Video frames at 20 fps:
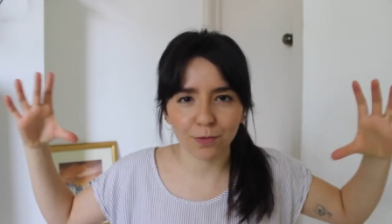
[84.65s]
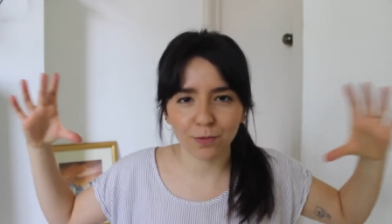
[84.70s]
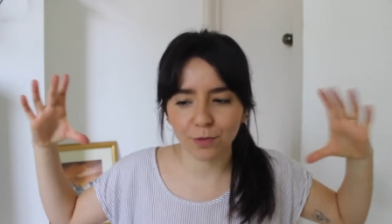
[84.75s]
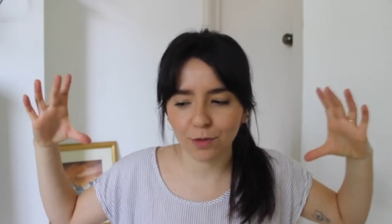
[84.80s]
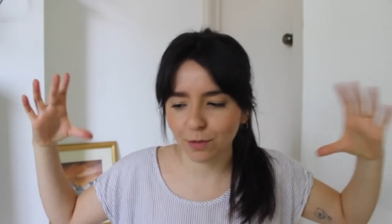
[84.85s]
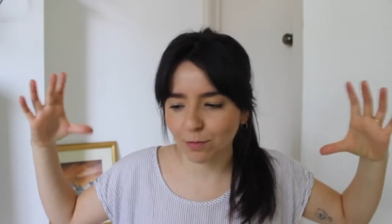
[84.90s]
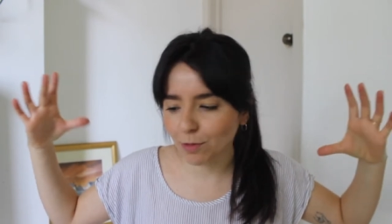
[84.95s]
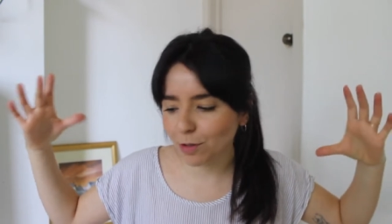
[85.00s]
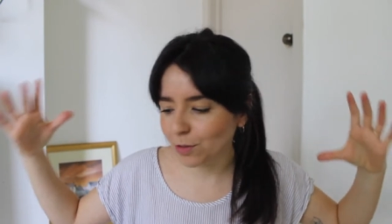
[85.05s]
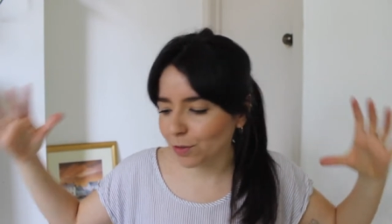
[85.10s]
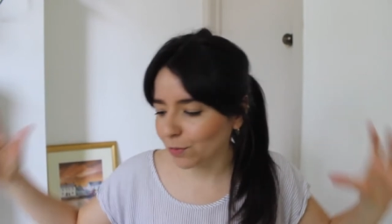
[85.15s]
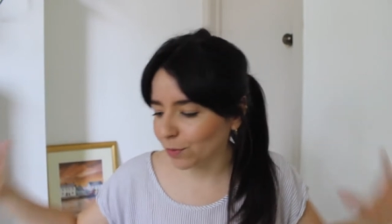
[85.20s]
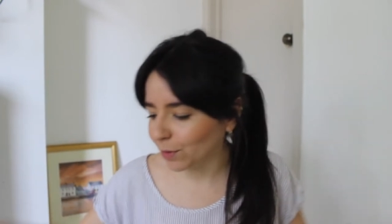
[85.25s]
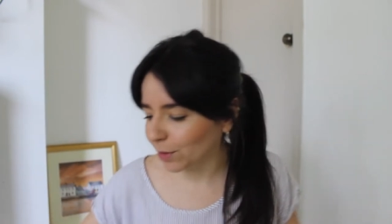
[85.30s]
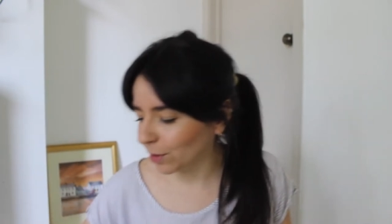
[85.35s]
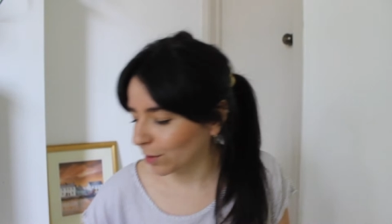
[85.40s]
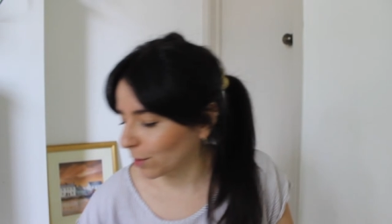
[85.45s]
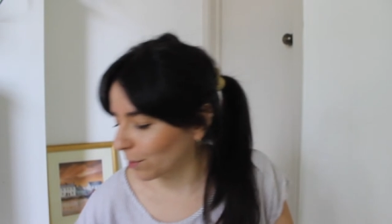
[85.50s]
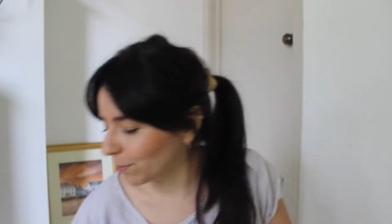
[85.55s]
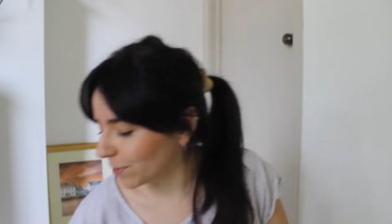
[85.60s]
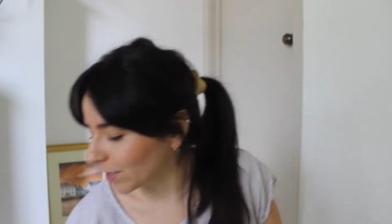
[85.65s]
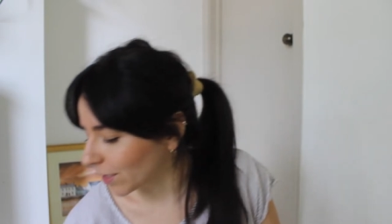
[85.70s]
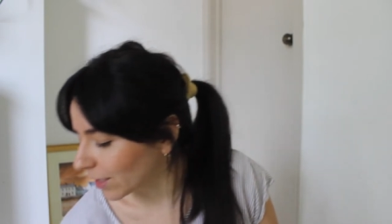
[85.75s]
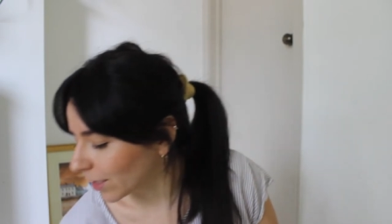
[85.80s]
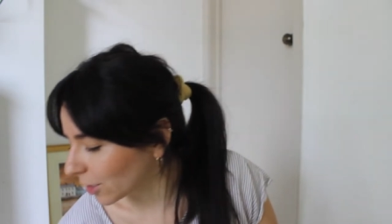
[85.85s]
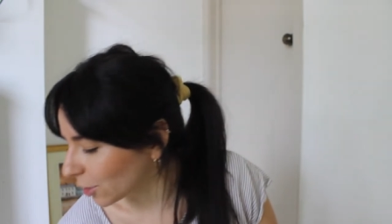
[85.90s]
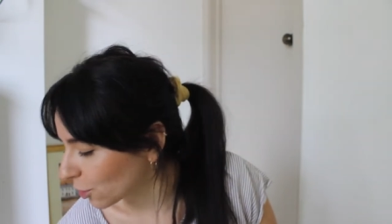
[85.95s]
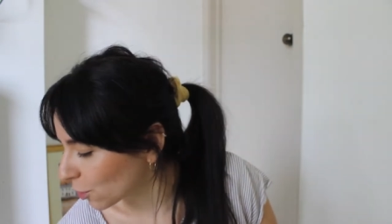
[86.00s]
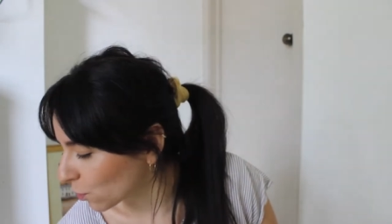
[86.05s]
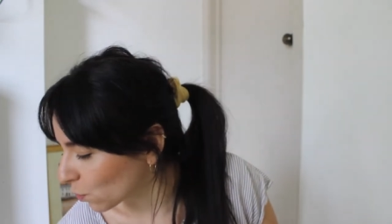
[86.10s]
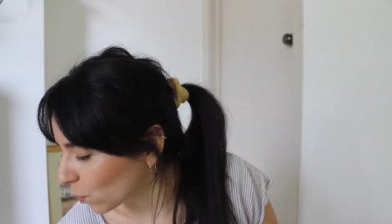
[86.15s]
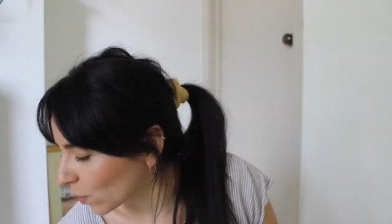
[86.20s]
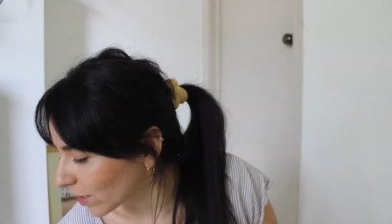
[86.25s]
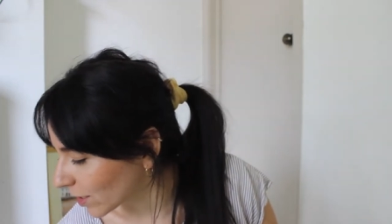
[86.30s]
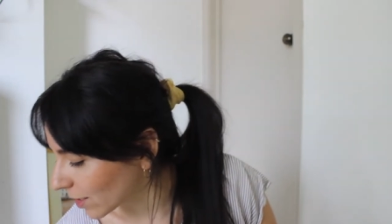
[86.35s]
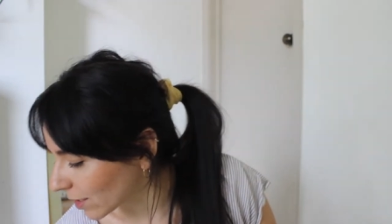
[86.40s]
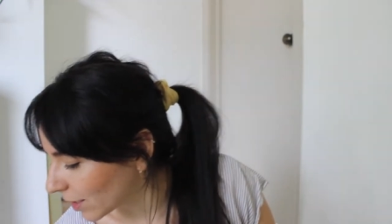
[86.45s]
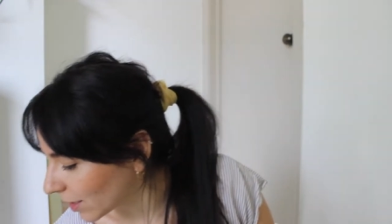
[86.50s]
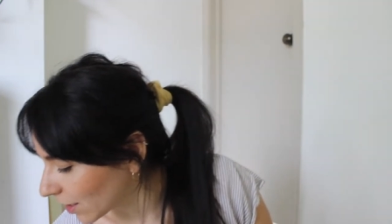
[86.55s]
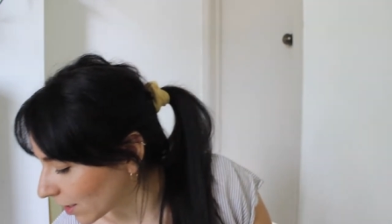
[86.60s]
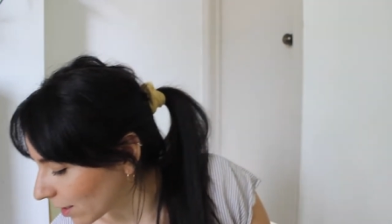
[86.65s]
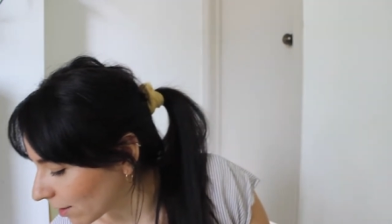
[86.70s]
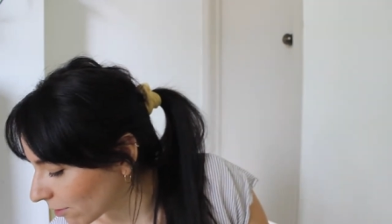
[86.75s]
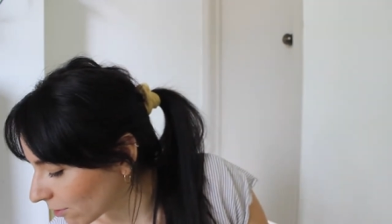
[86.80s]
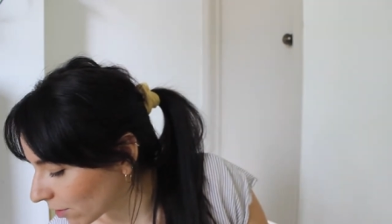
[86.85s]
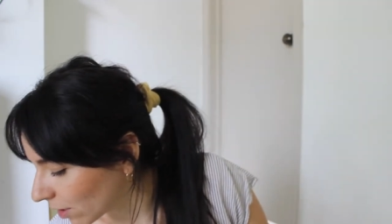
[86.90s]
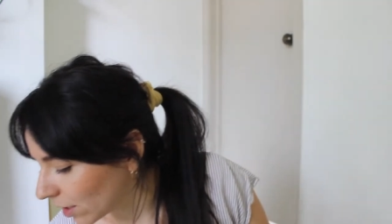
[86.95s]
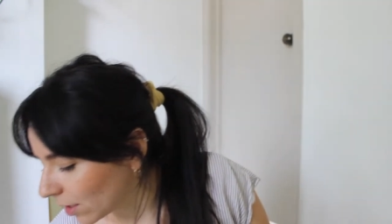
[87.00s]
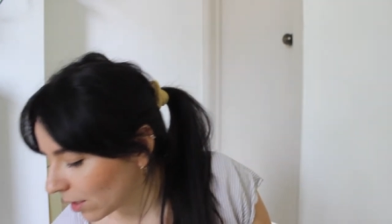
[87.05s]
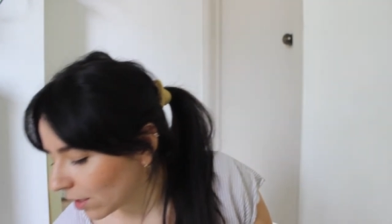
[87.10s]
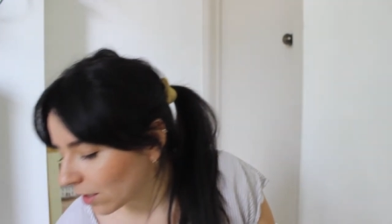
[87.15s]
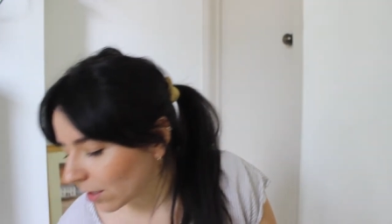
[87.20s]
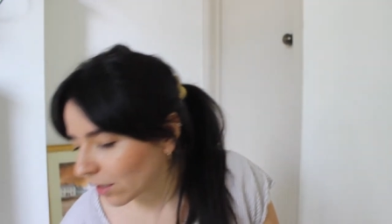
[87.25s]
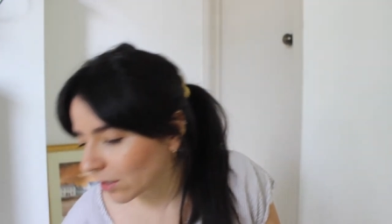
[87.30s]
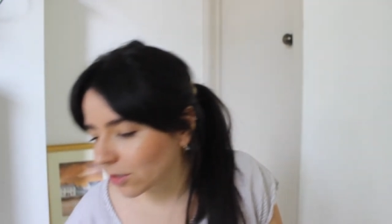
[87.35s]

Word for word: small hula hoops and it just wasn't enough